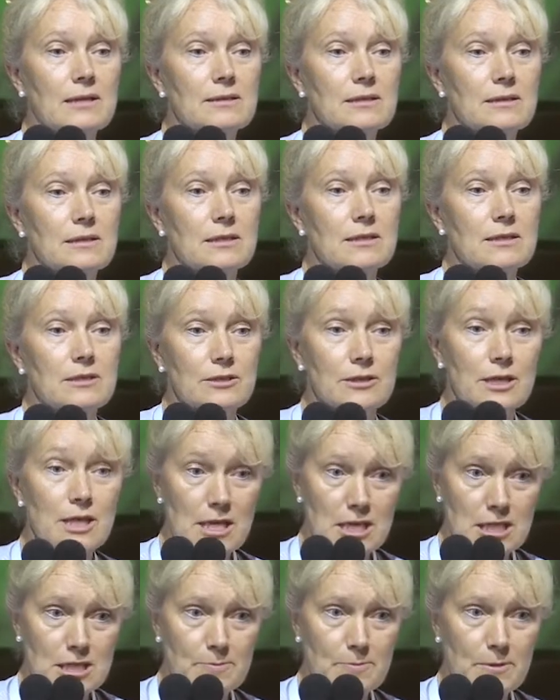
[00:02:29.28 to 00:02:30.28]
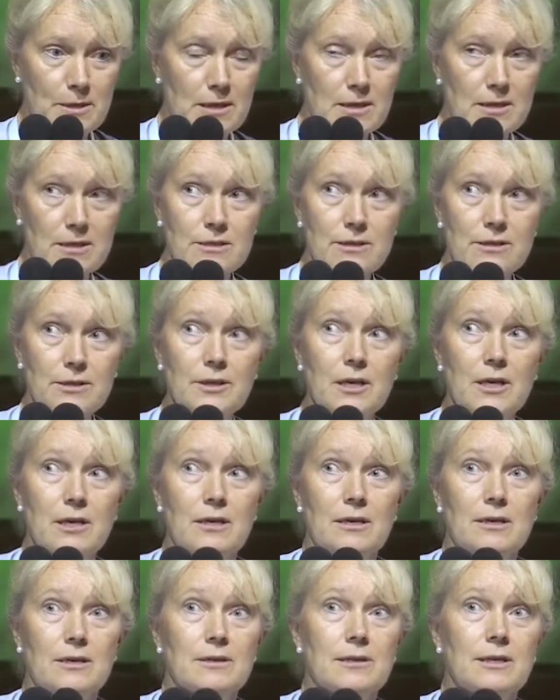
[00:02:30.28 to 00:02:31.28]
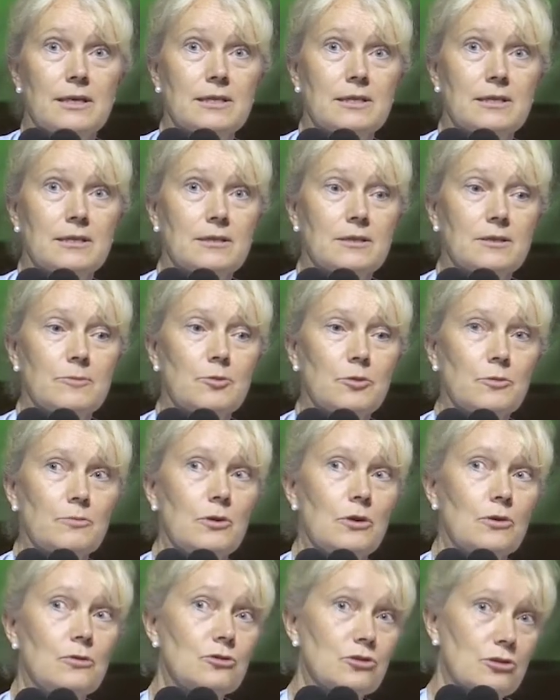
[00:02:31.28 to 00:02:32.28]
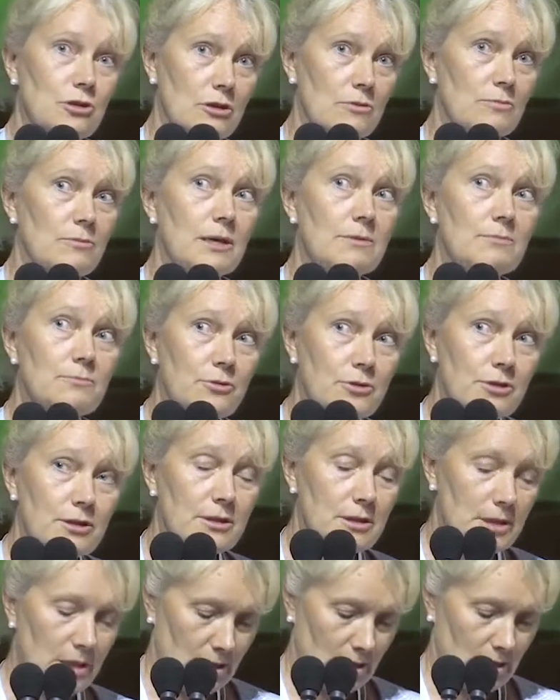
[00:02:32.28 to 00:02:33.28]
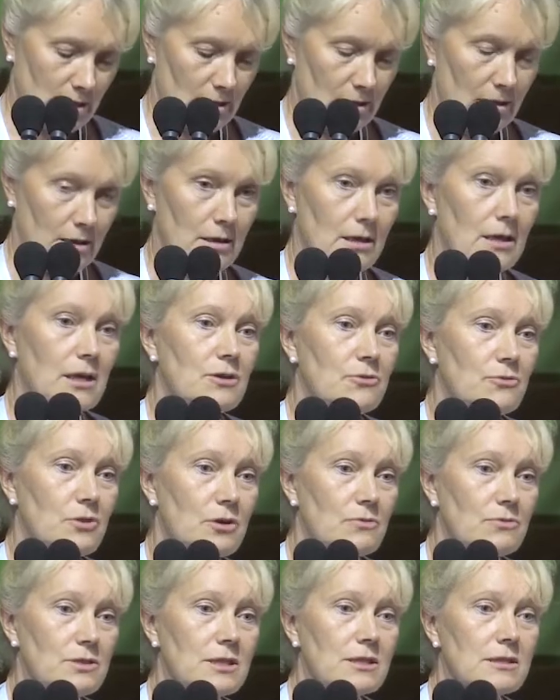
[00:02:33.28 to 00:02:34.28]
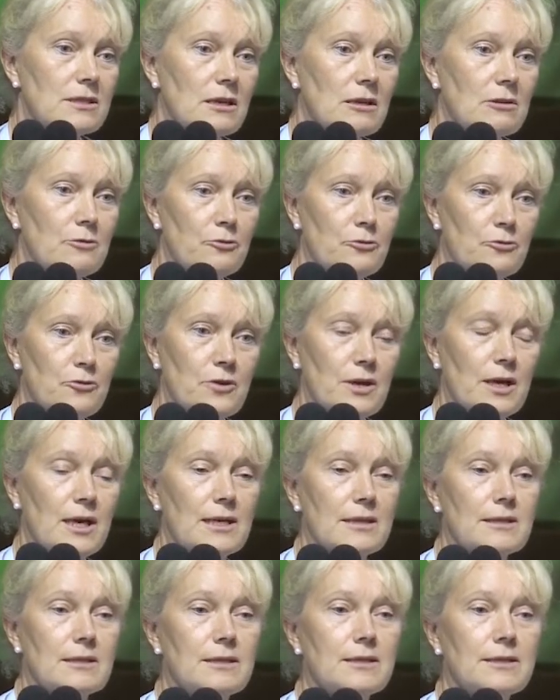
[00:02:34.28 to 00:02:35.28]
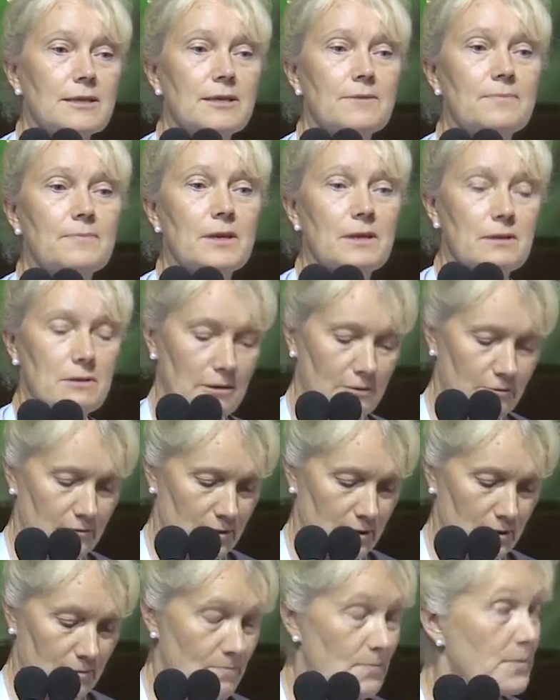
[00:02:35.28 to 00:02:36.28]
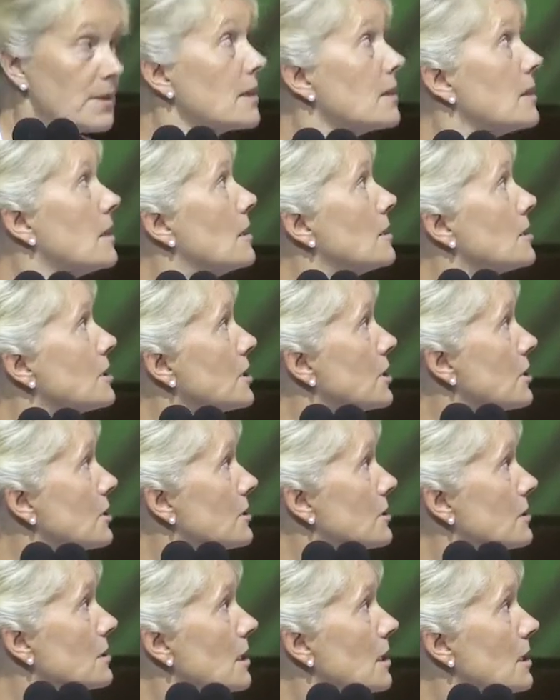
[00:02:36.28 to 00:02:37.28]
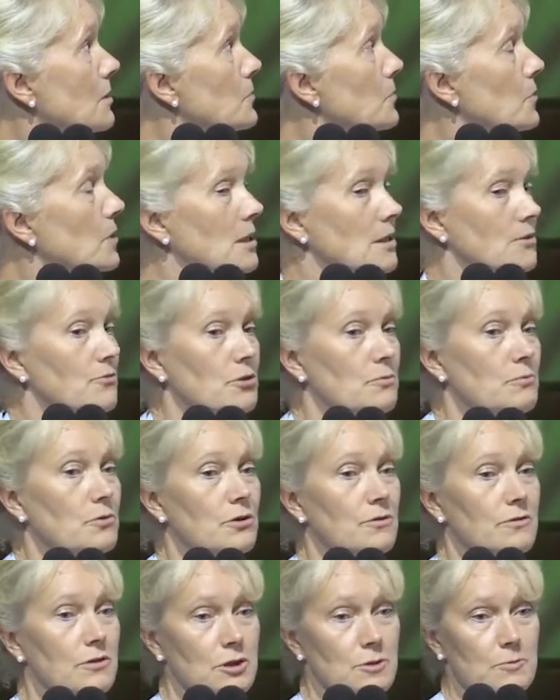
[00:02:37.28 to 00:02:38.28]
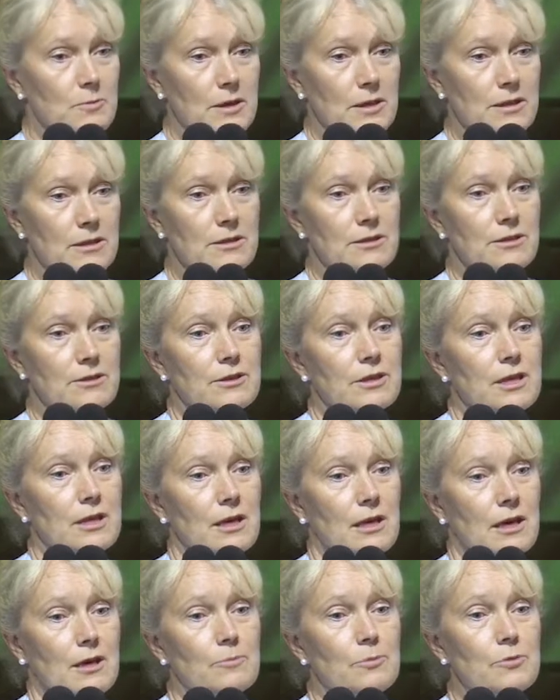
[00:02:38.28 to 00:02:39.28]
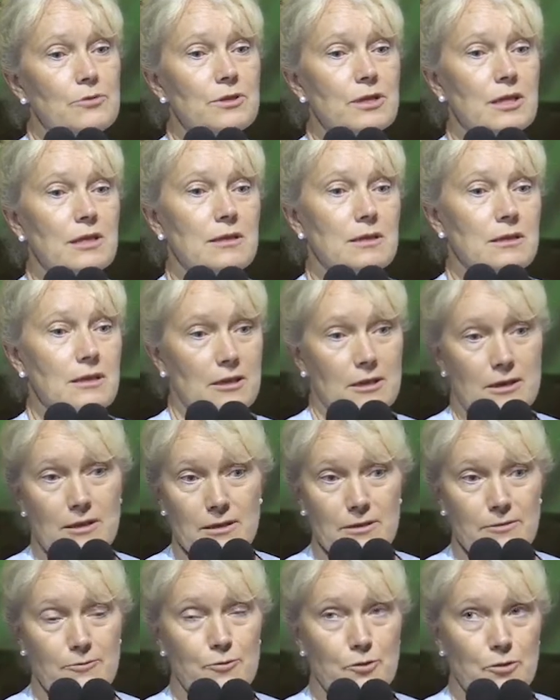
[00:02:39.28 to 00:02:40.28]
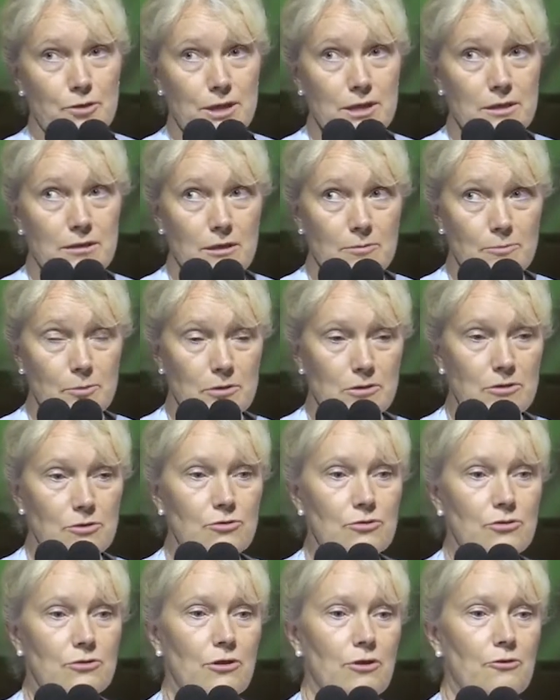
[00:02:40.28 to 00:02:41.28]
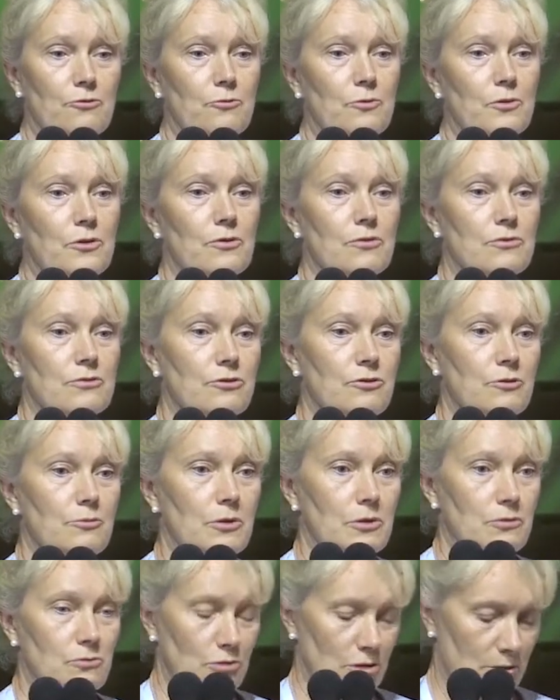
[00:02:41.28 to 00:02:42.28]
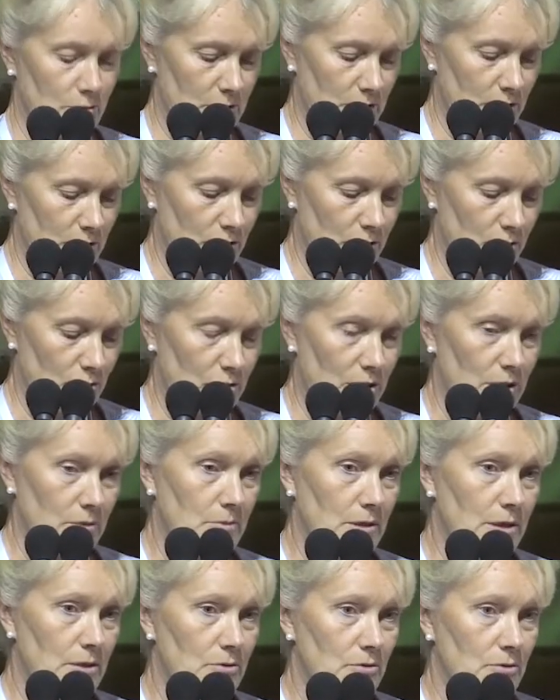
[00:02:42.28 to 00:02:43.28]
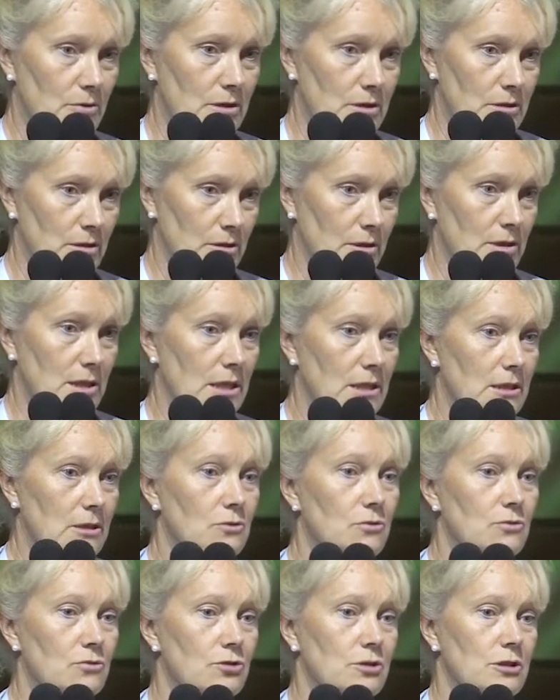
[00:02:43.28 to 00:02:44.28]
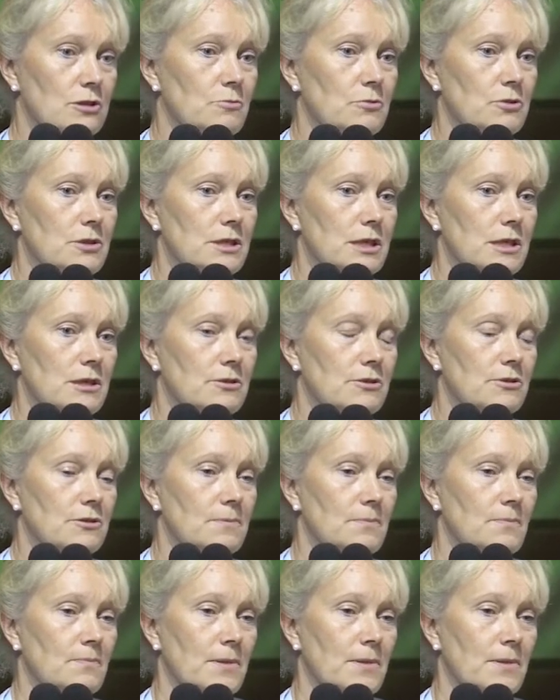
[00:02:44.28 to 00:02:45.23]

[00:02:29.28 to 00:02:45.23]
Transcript: as a spacer that promotes a membrane around itself, and then after a certain time we can remove the spacer and put in, for example, autograft bone or a bone substitute, and we do it in a two-stage procedure.